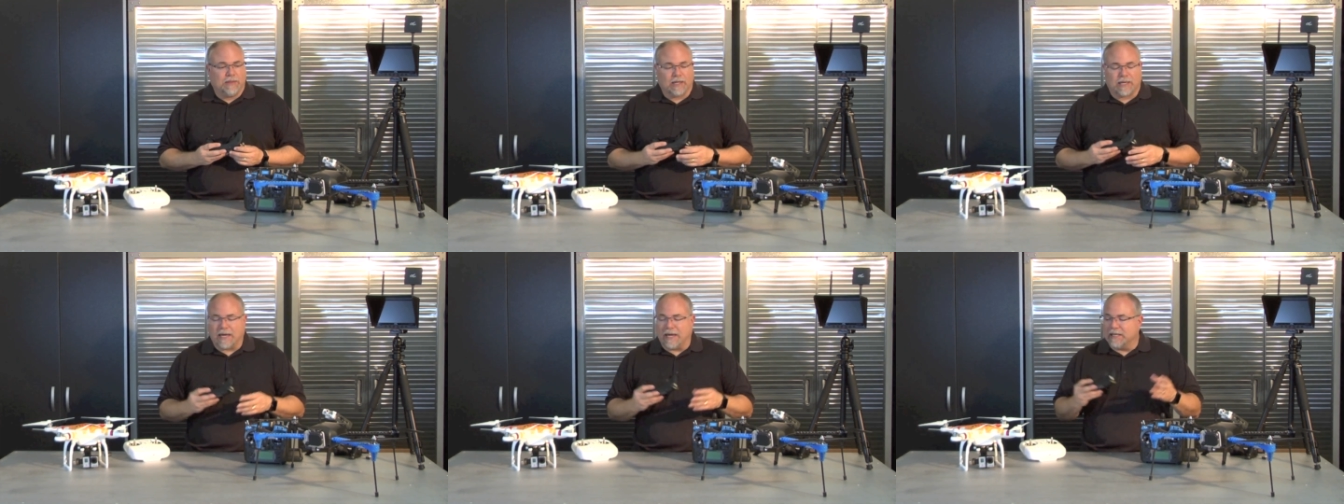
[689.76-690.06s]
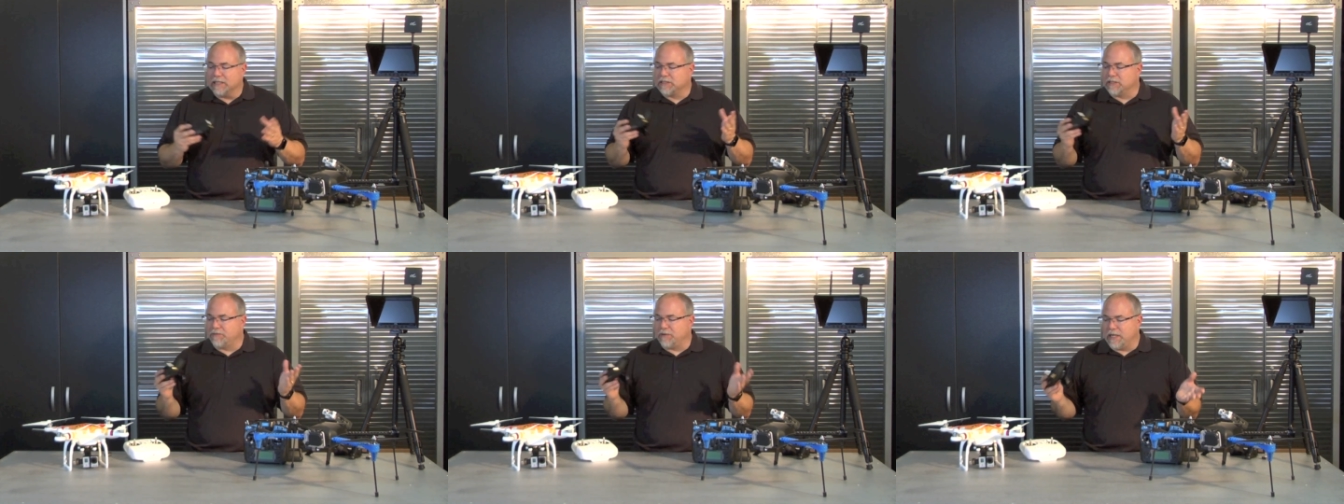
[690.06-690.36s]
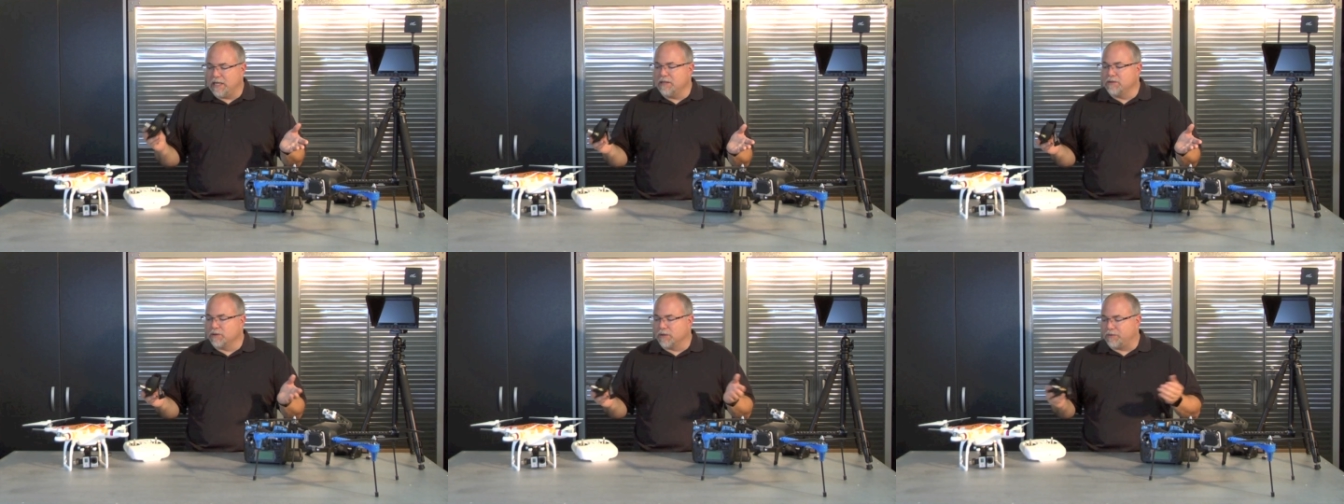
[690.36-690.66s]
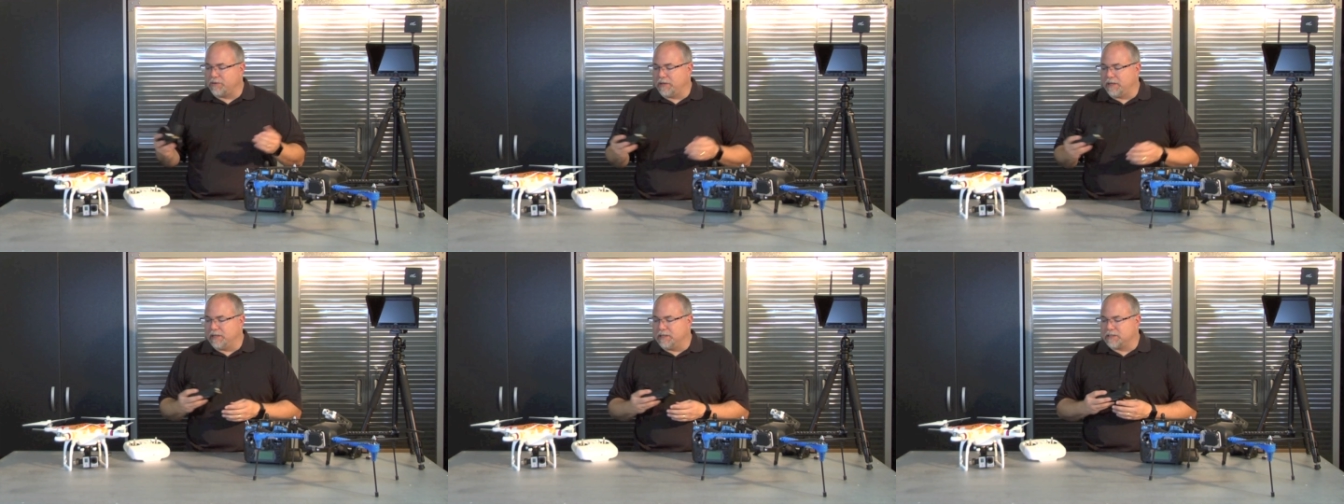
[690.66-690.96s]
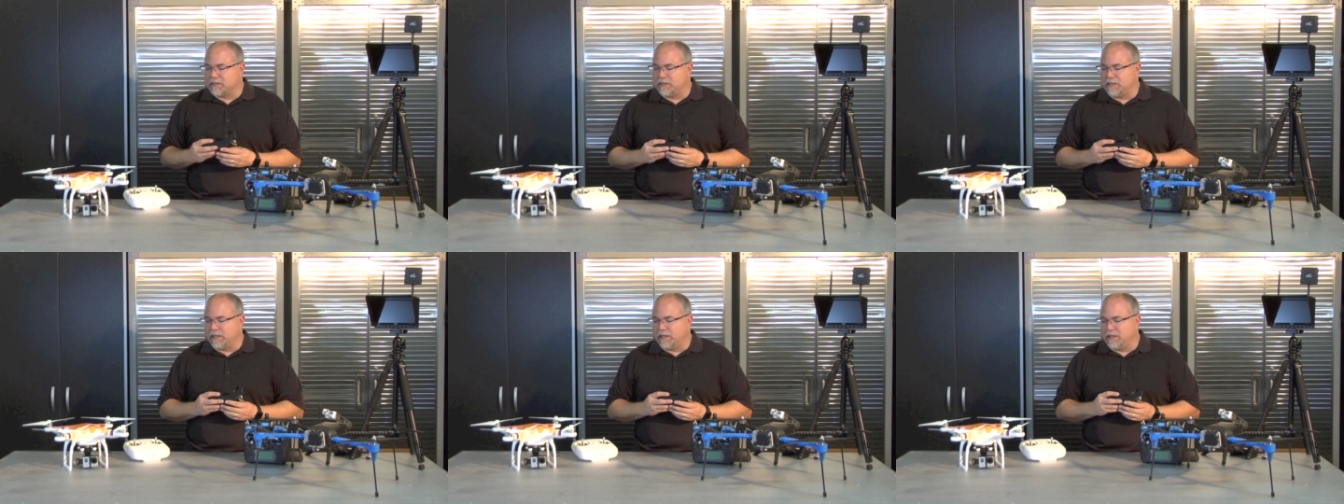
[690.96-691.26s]
In the case of either of
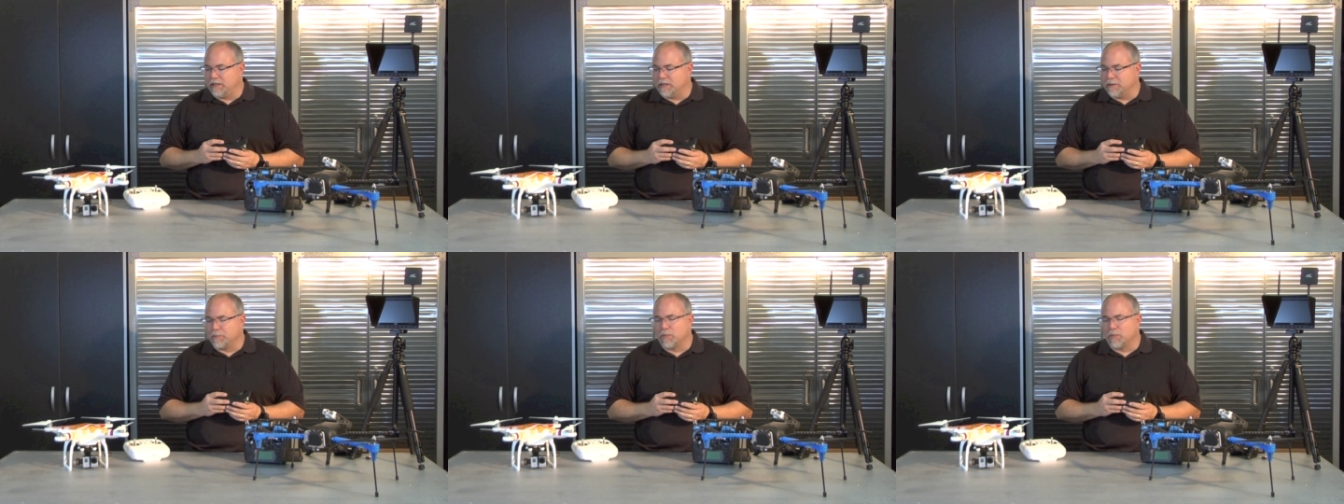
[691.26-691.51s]
these, the